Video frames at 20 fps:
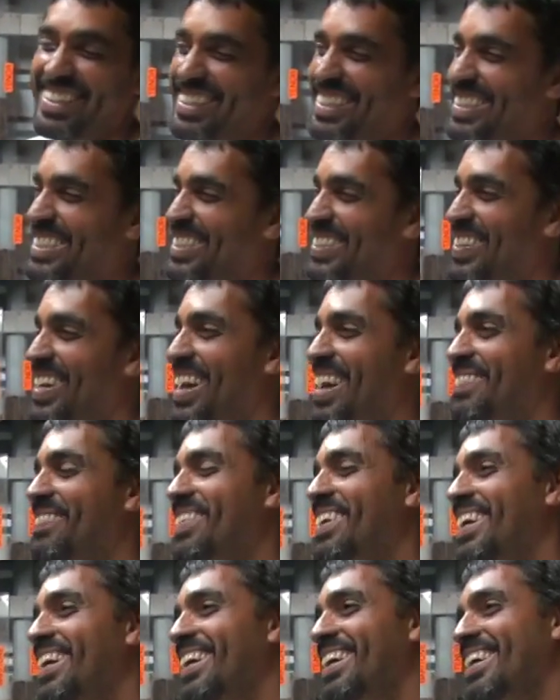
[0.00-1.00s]
just to have.
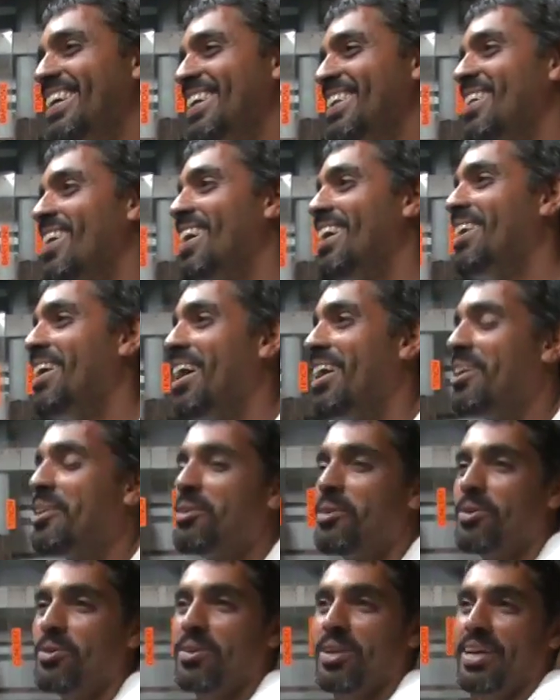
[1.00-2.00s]
You know, I
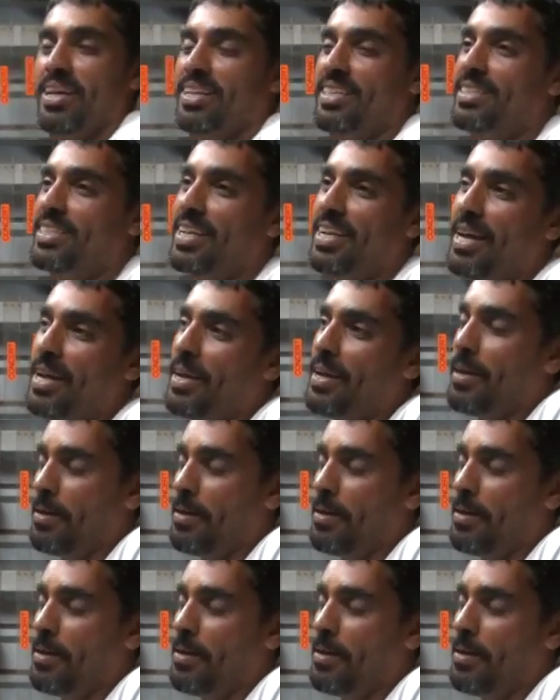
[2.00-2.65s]
don't know. Like I said,